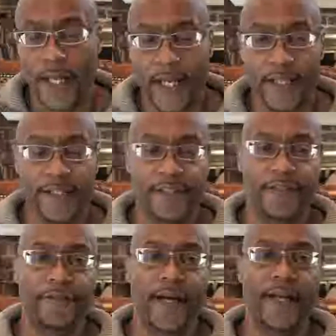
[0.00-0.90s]
It is
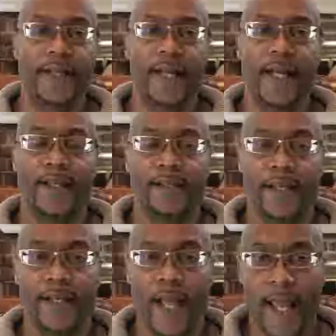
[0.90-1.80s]
defined as
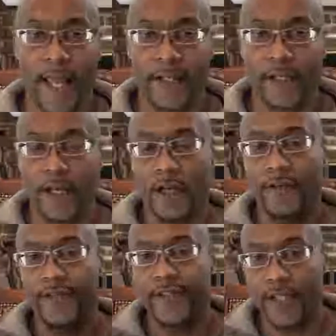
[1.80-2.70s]
an act
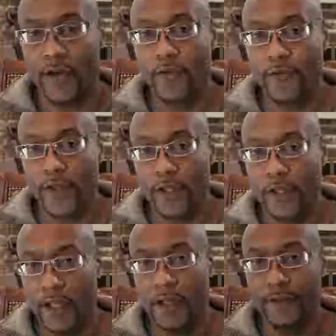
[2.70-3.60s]
of
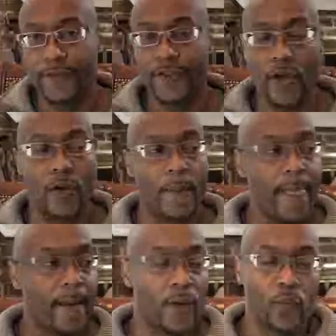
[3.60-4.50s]
self-love. So,
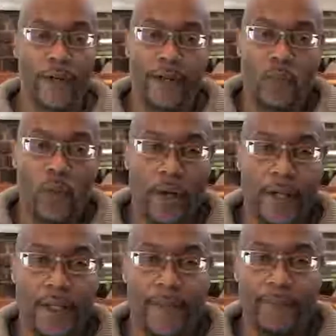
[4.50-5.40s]
when
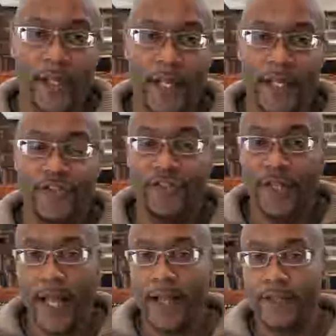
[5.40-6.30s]
one is
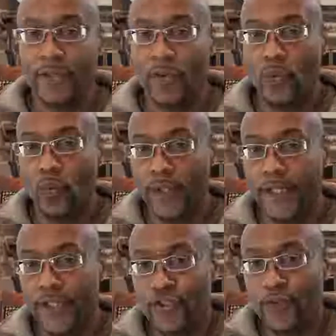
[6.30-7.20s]
not
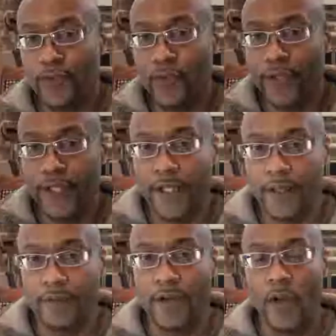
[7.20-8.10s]
willing to
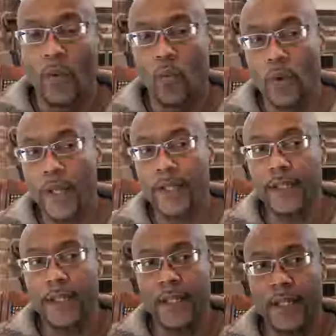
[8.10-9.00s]
forgive,
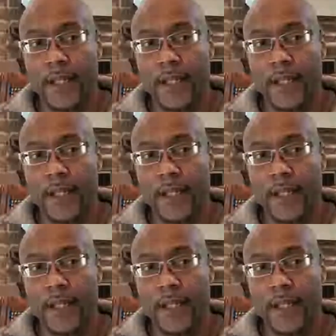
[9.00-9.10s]
one